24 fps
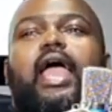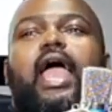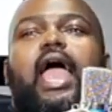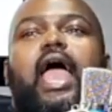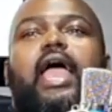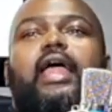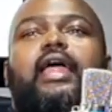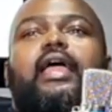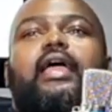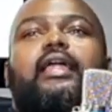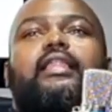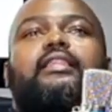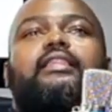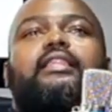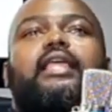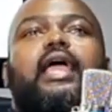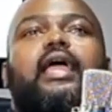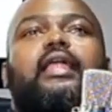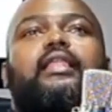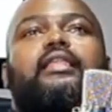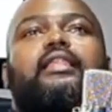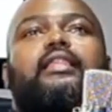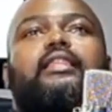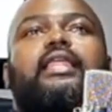And
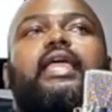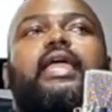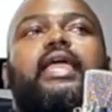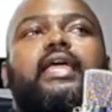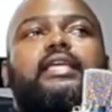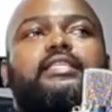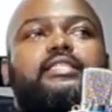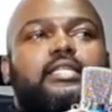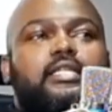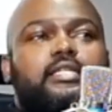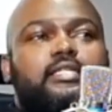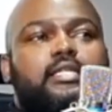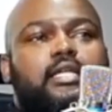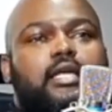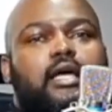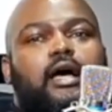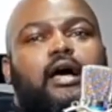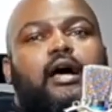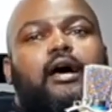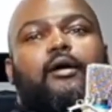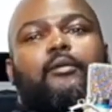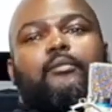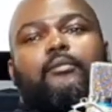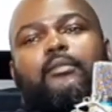there isn't
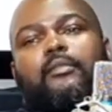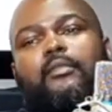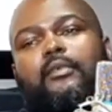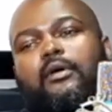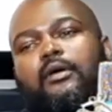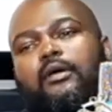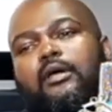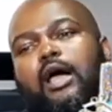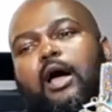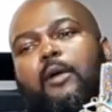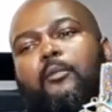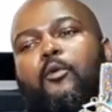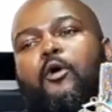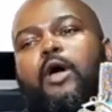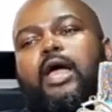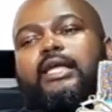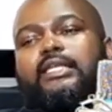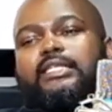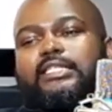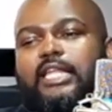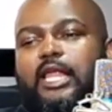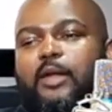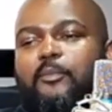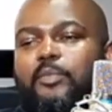a more
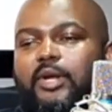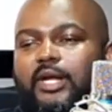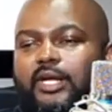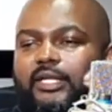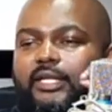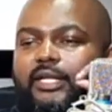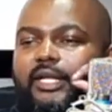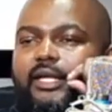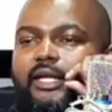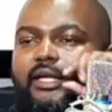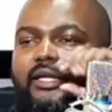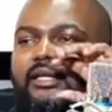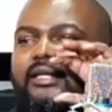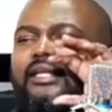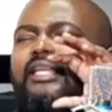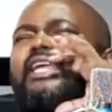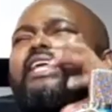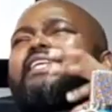exemplary.